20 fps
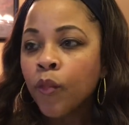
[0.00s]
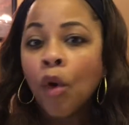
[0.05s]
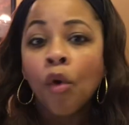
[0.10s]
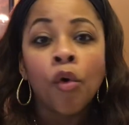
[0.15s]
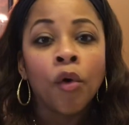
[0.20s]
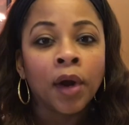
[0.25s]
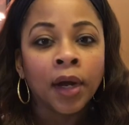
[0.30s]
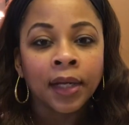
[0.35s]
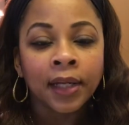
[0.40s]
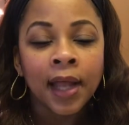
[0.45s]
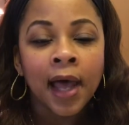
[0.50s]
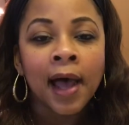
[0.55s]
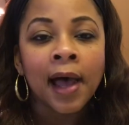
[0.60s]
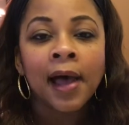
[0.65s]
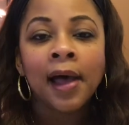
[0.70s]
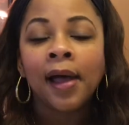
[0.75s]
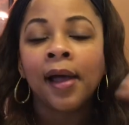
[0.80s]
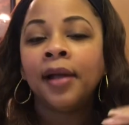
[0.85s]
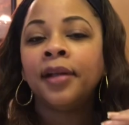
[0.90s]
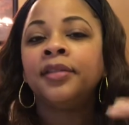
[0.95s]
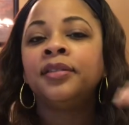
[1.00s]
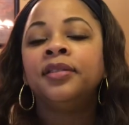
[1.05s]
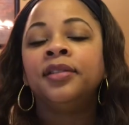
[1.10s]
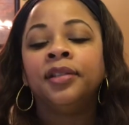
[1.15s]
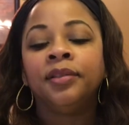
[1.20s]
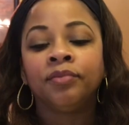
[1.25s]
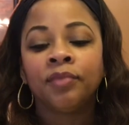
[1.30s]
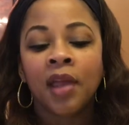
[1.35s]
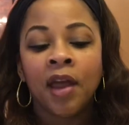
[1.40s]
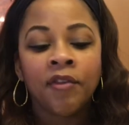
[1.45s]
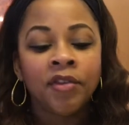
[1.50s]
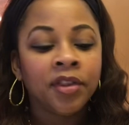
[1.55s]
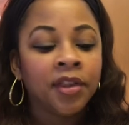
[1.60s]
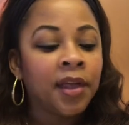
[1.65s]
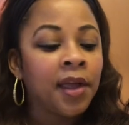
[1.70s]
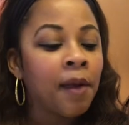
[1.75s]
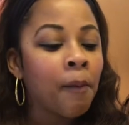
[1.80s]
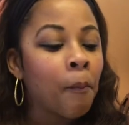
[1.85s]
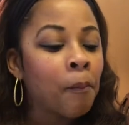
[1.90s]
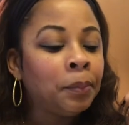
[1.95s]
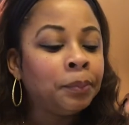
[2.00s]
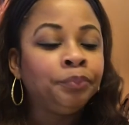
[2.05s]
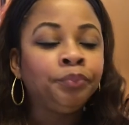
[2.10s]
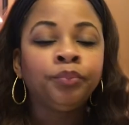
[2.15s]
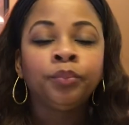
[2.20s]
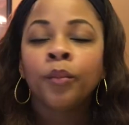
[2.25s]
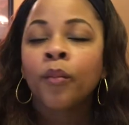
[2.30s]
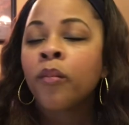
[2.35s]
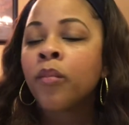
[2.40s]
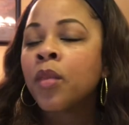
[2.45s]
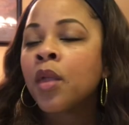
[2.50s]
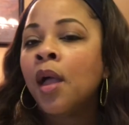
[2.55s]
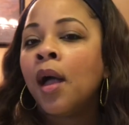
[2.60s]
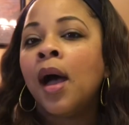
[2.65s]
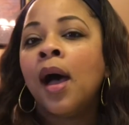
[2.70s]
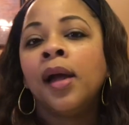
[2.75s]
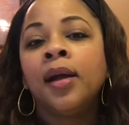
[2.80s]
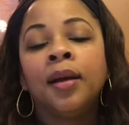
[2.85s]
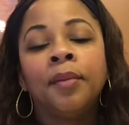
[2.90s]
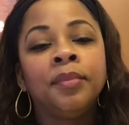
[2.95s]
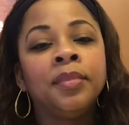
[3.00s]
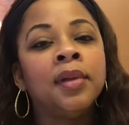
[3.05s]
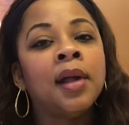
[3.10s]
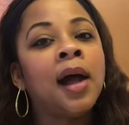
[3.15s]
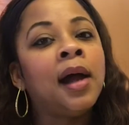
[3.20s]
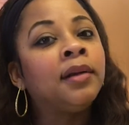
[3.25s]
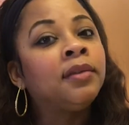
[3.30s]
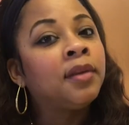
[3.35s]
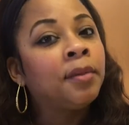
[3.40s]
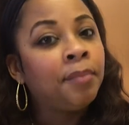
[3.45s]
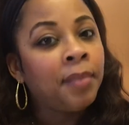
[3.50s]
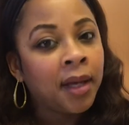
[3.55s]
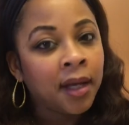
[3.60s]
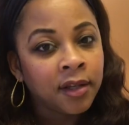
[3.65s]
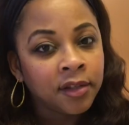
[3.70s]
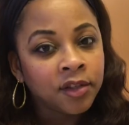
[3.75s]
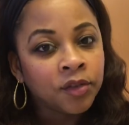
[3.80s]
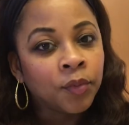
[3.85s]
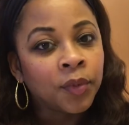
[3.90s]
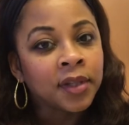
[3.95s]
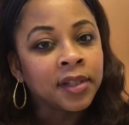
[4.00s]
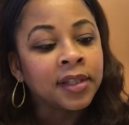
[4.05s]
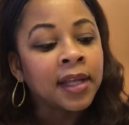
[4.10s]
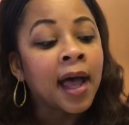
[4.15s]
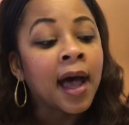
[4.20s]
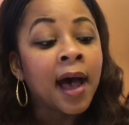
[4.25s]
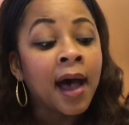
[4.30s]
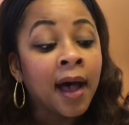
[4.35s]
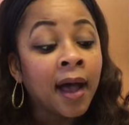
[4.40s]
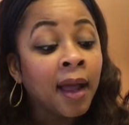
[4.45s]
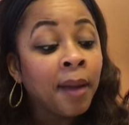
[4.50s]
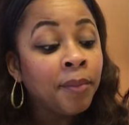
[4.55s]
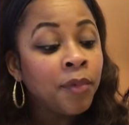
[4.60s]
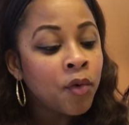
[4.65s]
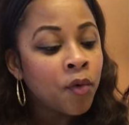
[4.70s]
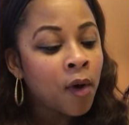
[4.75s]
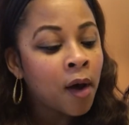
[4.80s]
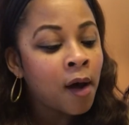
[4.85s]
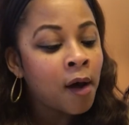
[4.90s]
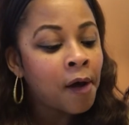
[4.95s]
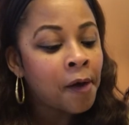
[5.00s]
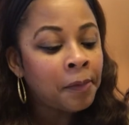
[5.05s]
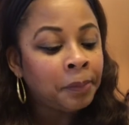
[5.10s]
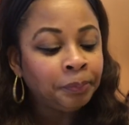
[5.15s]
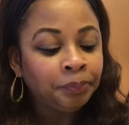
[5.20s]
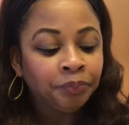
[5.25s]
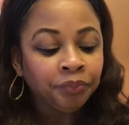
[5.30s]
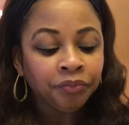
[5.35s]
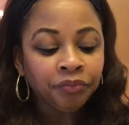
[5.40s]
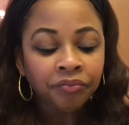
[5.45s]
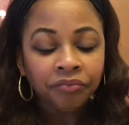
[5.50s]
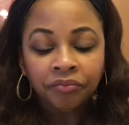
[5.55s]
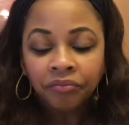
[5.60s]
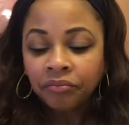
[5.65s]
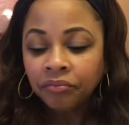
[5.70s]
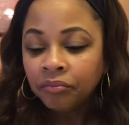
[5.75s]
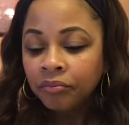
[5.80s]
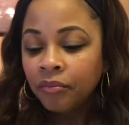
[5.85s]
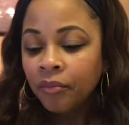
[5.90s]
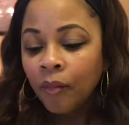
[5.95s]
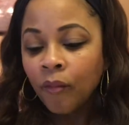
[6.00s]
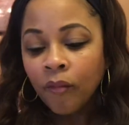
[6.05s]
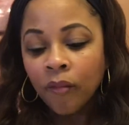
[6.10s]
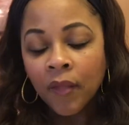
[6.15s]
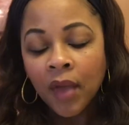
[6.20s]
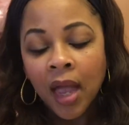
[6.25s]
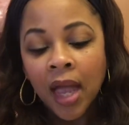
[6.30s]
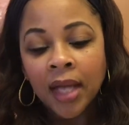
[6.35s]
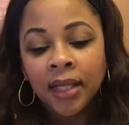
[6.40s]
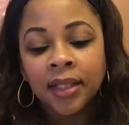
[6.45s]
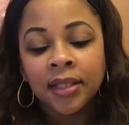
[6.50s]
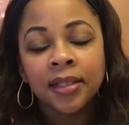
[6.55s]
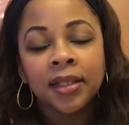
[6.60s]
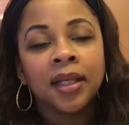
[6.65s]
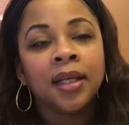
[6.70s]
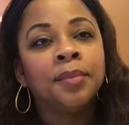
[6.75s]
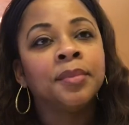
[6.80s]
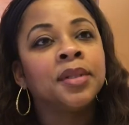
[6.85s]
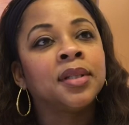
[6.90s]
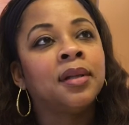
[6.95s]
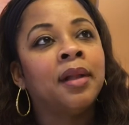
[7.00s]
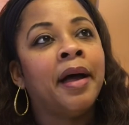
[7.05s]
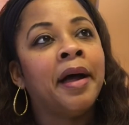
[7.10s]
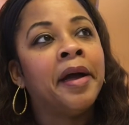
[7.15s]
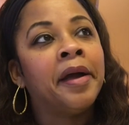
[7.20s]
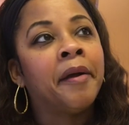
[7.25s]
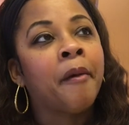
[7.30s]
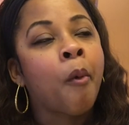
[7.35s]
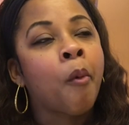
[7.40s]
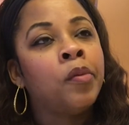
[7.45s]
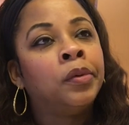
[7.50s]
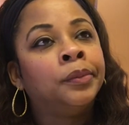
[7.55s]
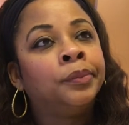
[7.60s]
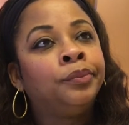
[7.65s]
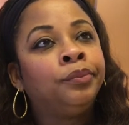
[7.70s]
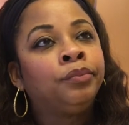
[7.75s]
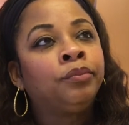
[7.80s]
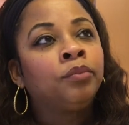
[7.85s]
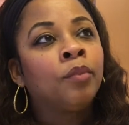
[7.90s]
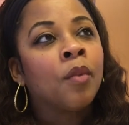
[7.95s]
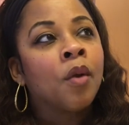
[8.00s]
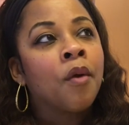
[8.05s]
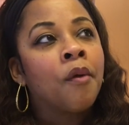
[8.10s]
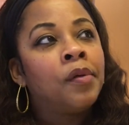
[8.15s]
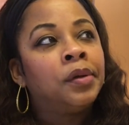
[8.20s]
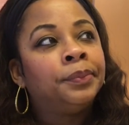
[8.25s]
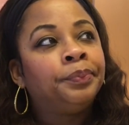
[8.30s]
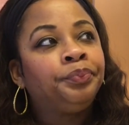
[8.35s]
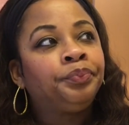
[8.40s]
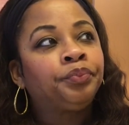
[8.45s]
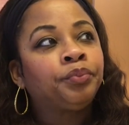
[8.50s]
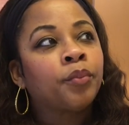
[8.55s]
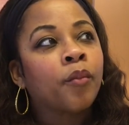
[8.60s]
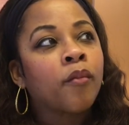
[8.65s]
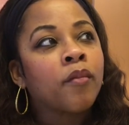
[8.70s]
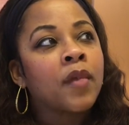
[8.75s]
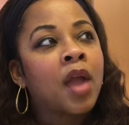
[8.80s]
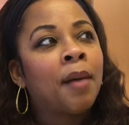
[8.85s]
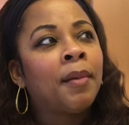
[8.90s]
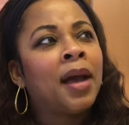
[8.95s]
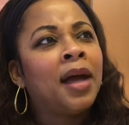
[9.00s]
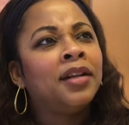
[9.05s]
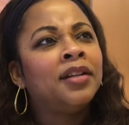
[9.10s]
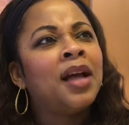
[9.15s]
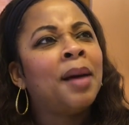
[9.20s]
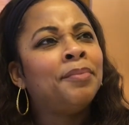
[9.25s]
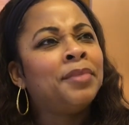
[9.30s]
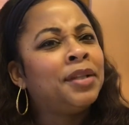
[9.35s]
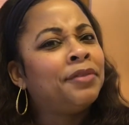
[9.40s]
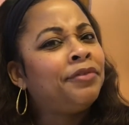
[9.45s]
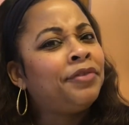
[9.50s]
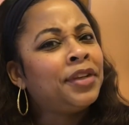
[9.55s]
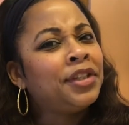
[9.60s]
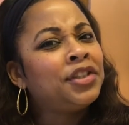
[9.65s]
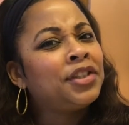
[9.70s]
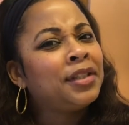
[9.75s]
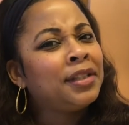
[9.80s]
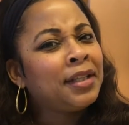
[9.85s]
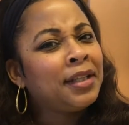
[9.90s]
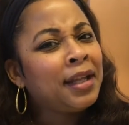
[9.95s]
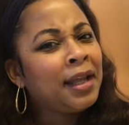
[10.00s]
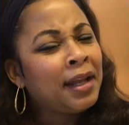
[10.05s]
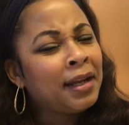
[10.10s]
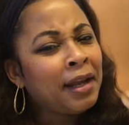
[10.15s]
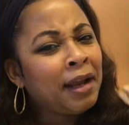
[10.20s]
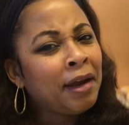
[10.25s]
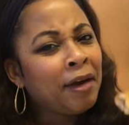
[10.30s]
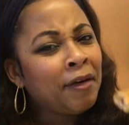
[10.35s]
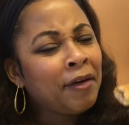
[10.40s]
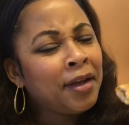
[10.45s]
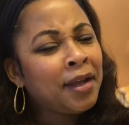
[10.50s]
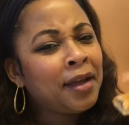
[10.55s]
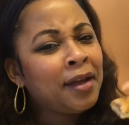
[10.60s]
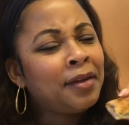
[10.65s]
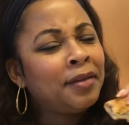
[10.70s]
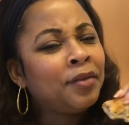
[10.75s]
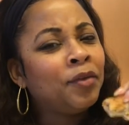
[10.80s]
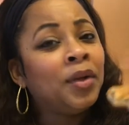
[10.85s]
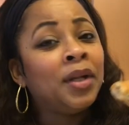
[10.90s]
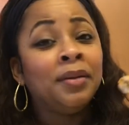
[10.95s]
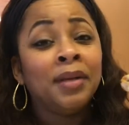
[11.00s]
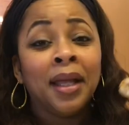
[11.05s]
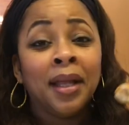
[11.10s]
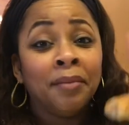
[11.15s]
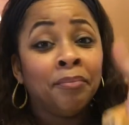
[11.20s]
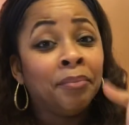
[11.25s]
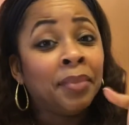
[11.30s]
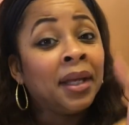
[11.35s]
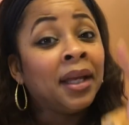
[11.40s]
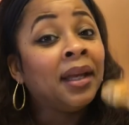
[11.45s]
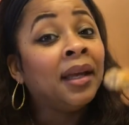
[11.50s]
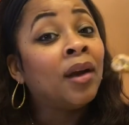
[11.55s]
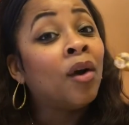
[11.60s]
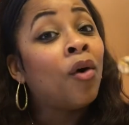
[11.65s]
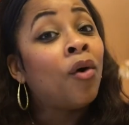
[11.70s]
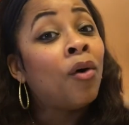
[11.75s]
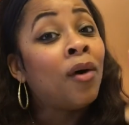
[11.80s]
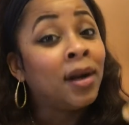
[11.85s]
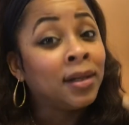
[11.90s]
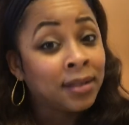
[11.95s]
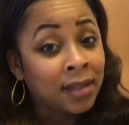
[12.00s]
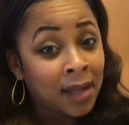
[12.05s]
organized and everything, I am not the best with time, you all. And it seems like I'm deficient in that area in being on